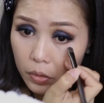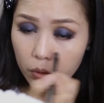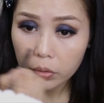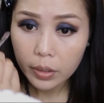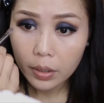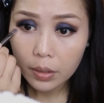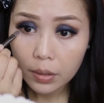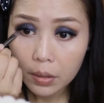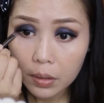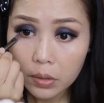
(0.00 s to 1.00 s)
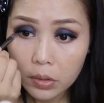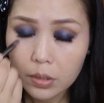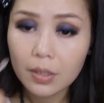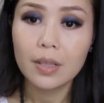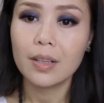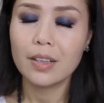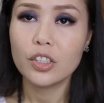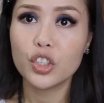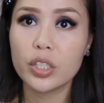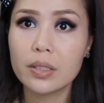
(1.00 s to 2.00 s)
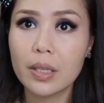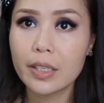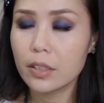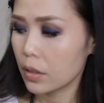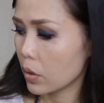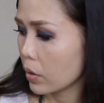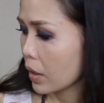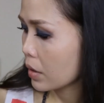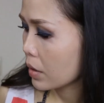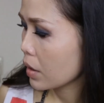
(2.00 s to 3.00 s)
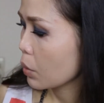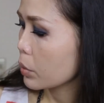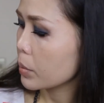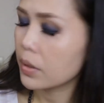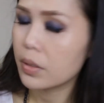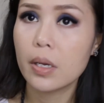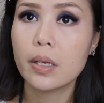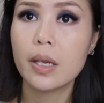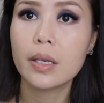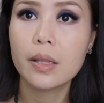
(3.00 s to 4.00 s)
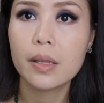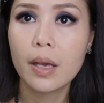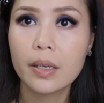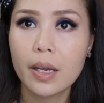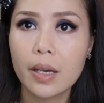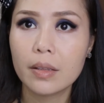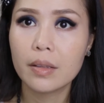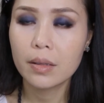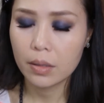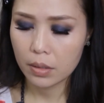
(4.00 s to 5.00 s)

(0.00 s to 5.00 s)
so yeah, just like so. And then I will be taking again